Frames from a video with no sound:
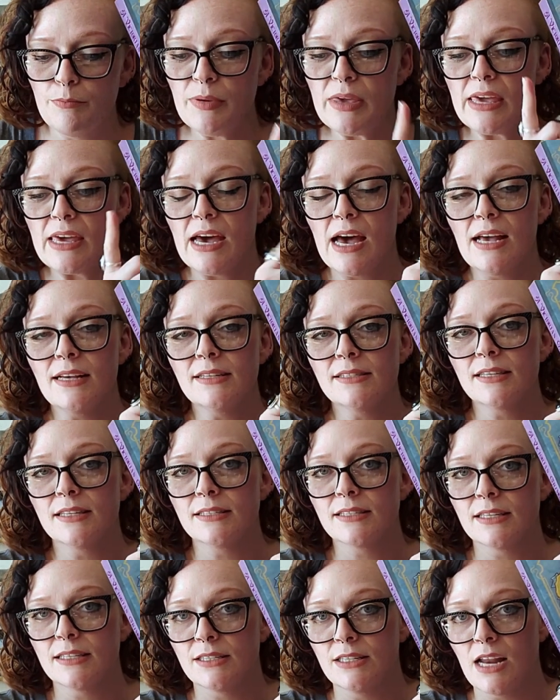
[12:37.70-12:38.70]
Because
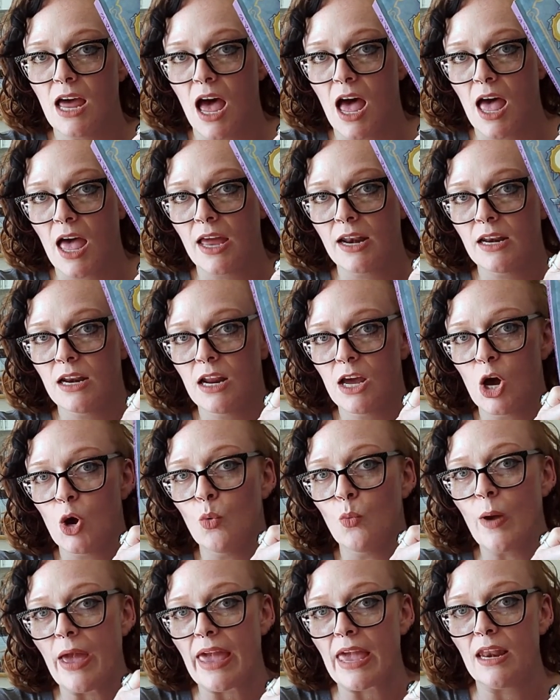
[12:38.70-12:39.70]
this is not a
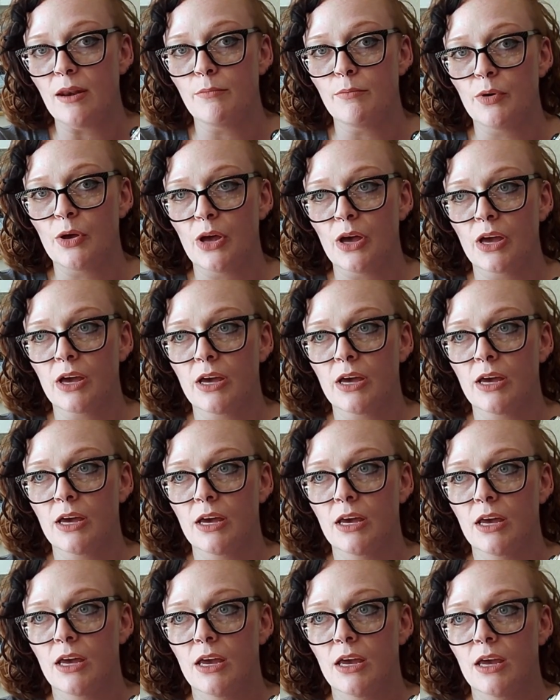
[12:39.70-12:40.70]
Wiccan book,
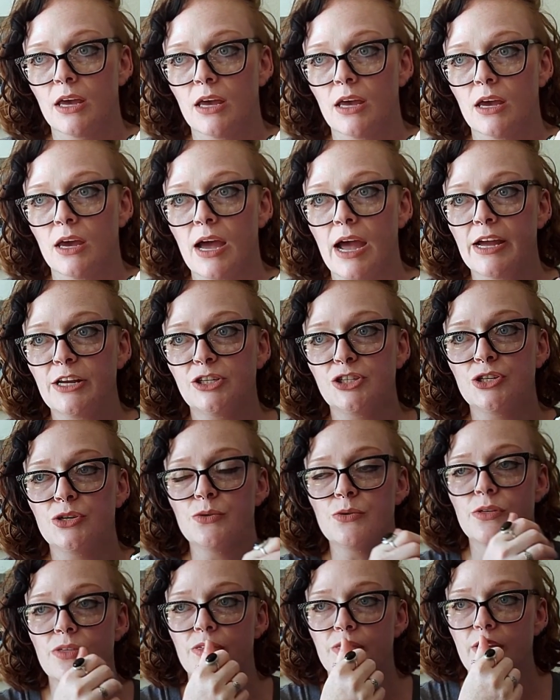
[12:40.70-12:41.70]
I do
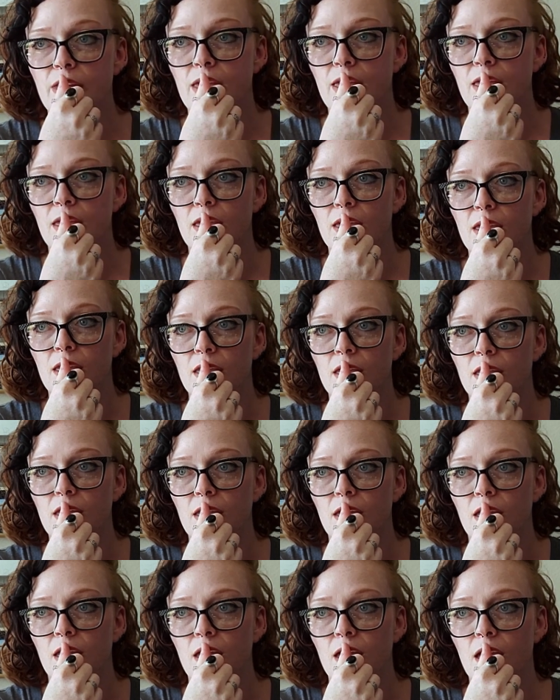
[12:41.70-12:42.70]
think
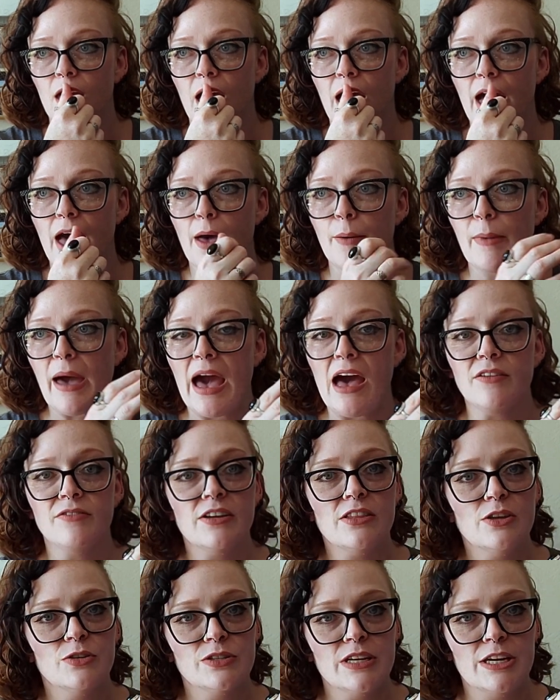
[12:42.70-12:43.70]

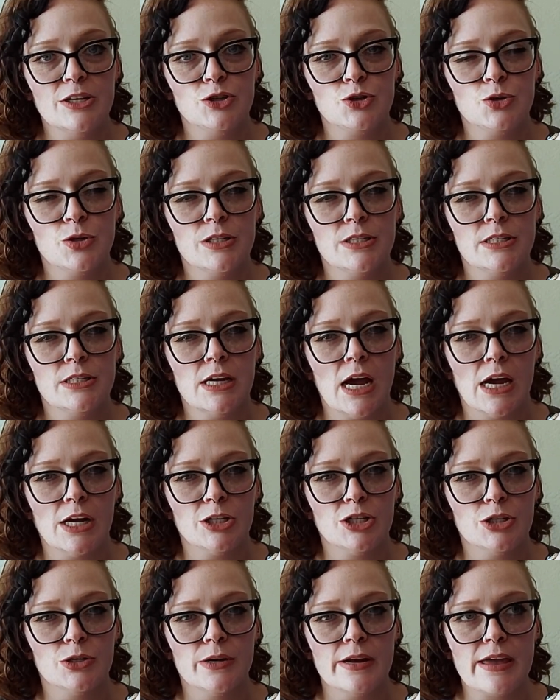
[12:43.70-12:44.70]
having those
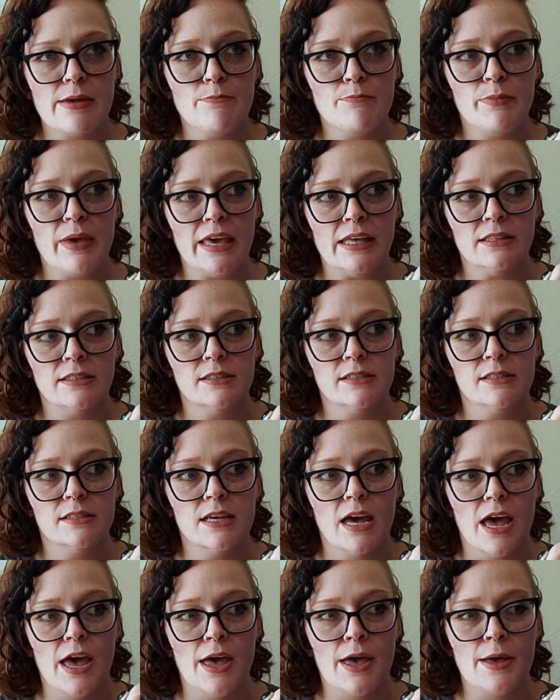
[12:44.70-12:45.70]
introductory bits,
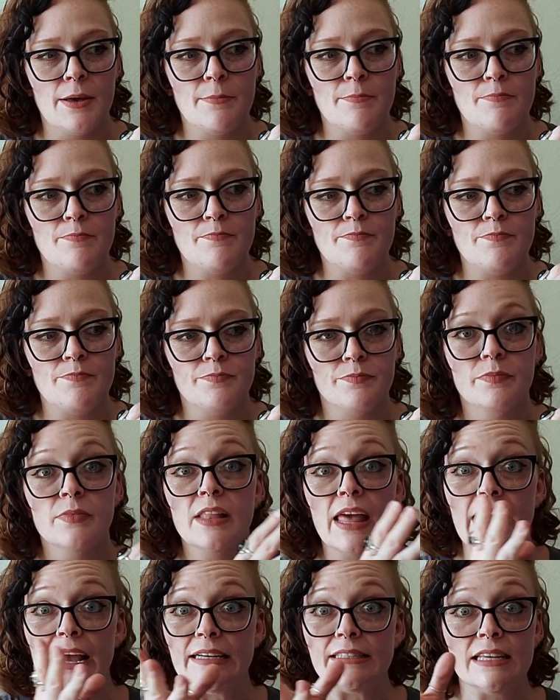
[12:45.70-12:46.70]

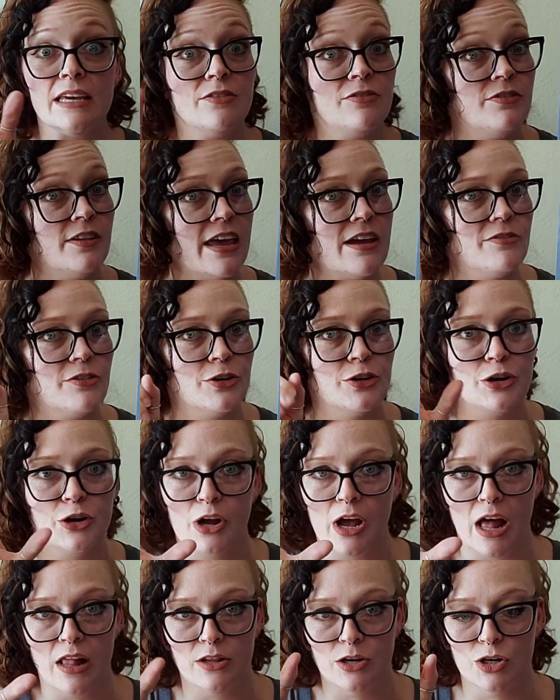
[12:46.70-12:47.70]
like I said, flavored or
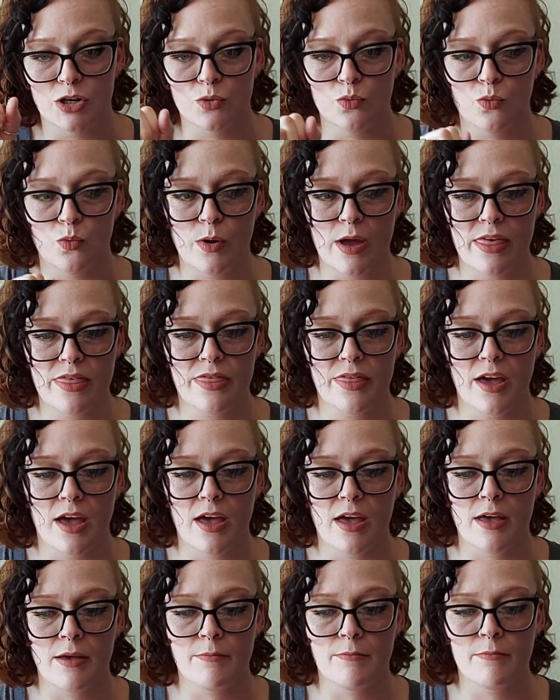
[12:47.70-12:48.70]
colored with
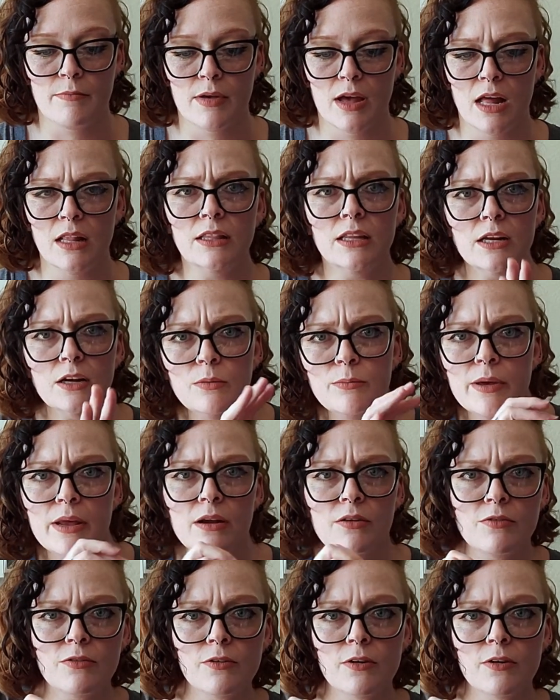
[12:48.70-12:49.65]
a little bit of